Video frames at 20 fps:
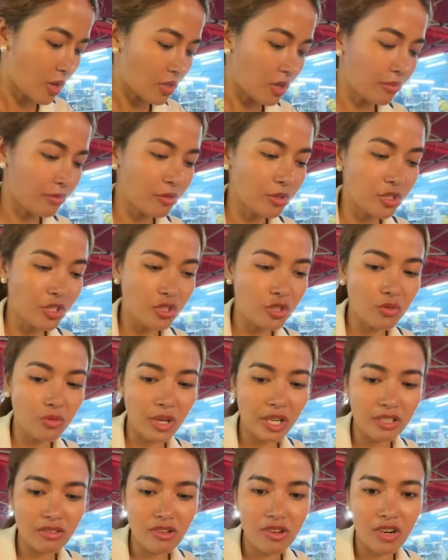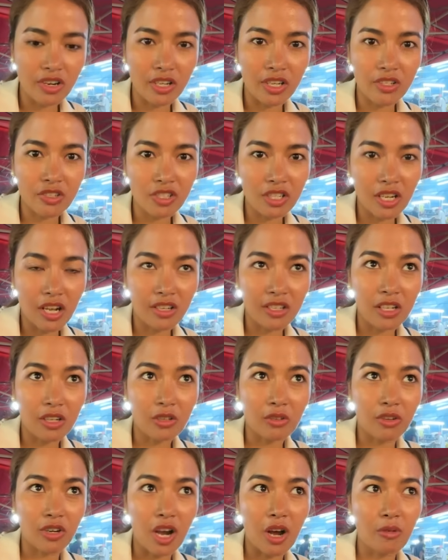The food is great here in Jalan
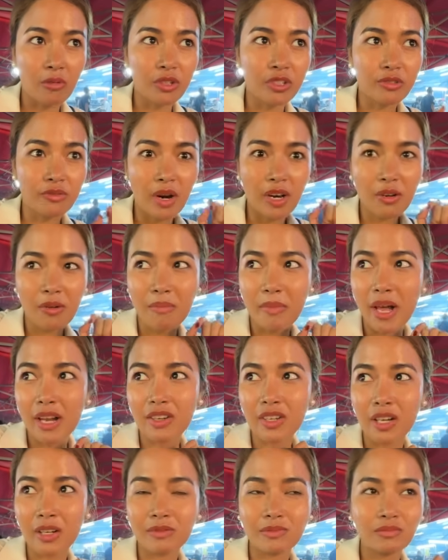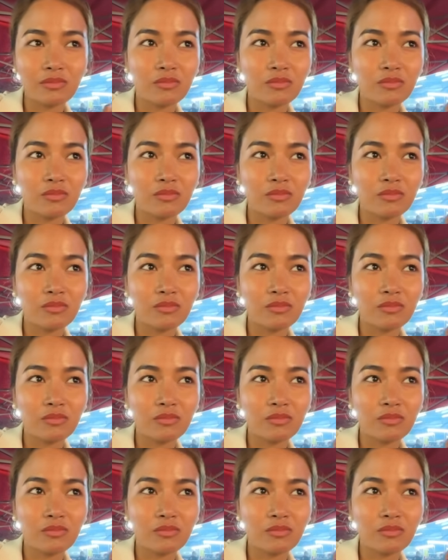Alor. I would recommend it.